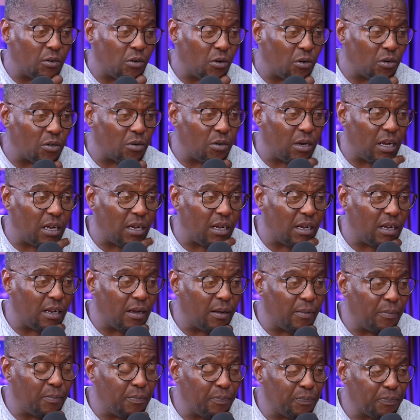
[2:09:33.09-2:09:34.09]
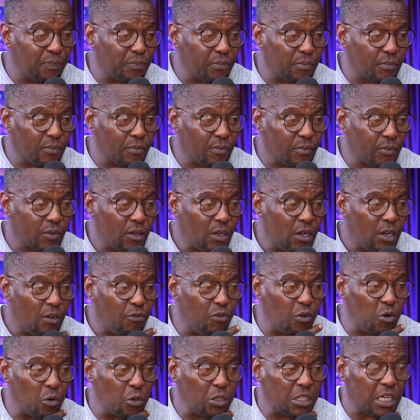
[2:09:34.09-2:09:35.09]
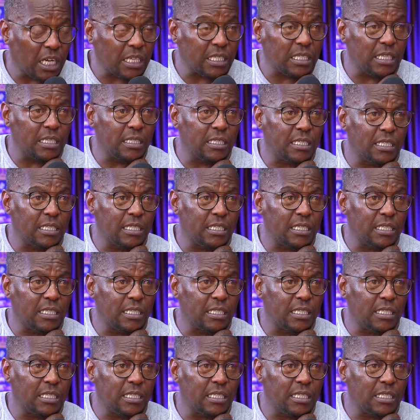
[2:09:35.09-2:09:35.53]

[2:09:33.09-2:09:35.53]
called if you know Justin